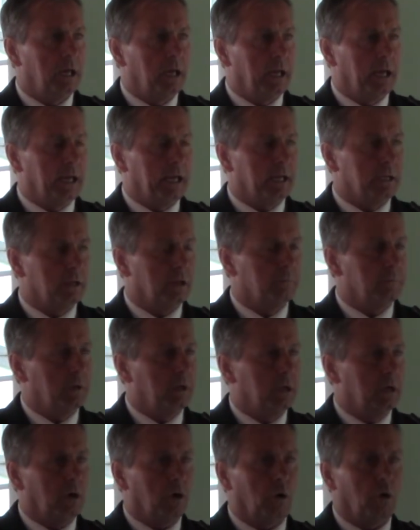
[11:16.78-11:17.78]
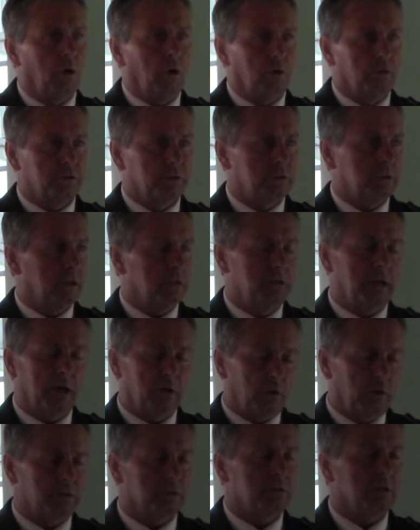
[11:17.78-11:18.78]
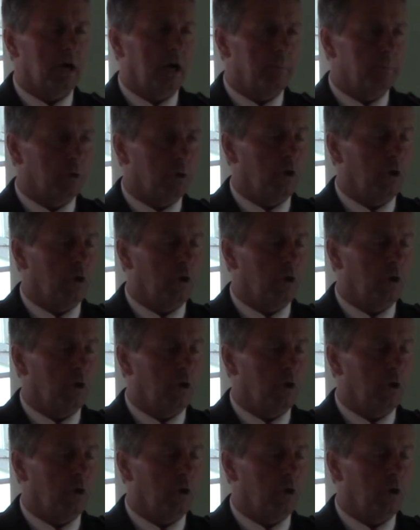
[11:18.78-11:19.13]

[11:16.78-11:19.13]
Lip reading: And not all the time, but